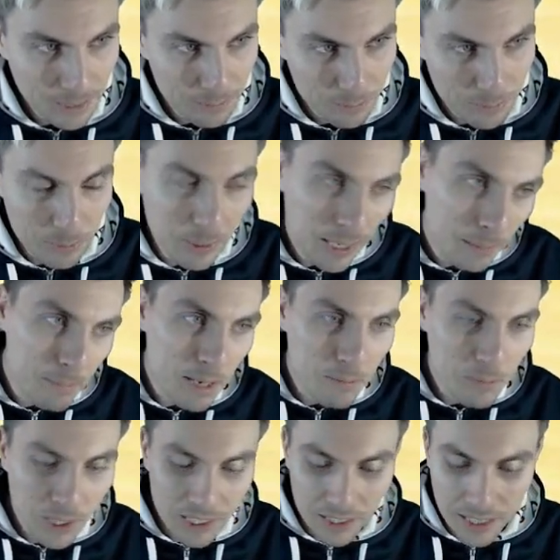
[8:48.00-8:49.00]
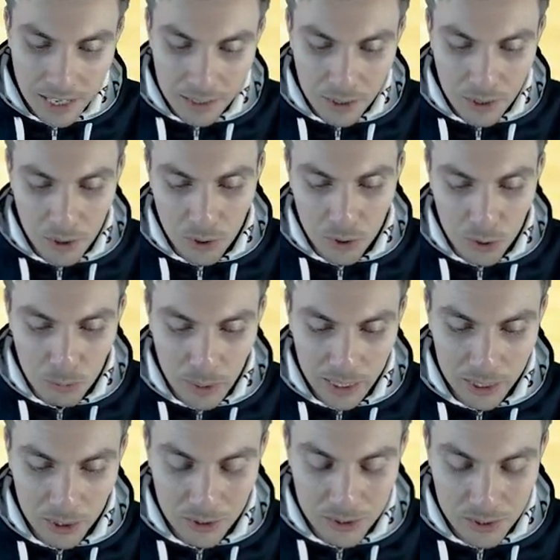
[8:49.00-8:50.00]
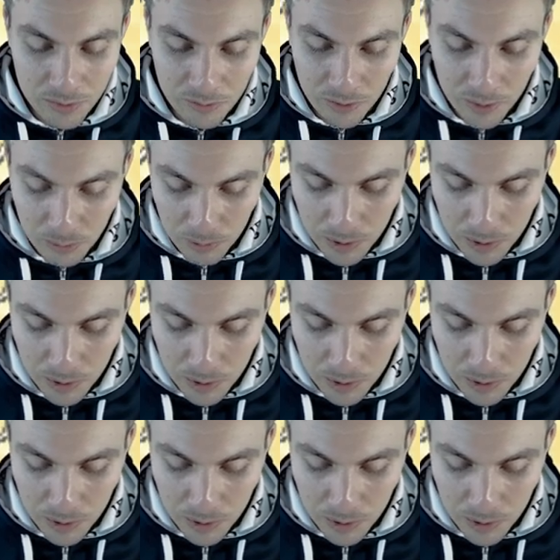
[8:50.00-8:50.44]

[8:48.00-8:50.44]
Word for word: But I mean, we can get Koko back onto the field.